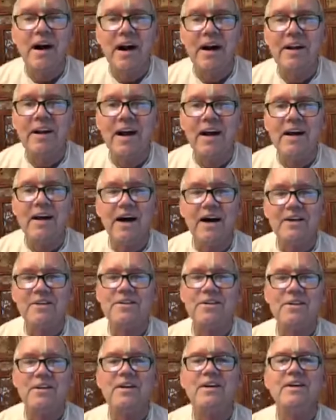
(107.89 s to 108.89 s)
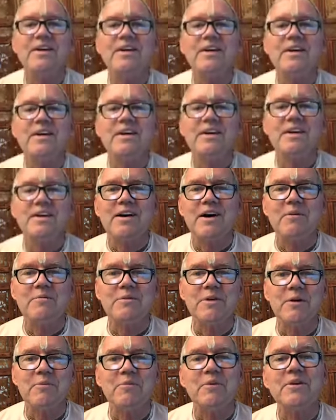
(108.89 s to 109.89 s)
I like Anjali
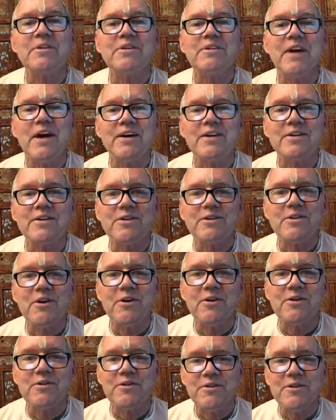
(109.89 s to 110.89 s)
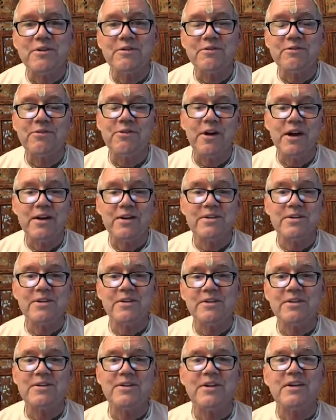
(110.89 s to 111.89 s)
comes up with nice turns of
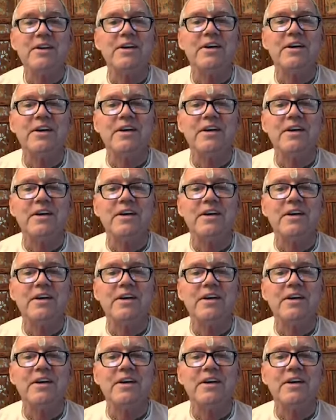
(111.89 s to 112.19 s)
phrases.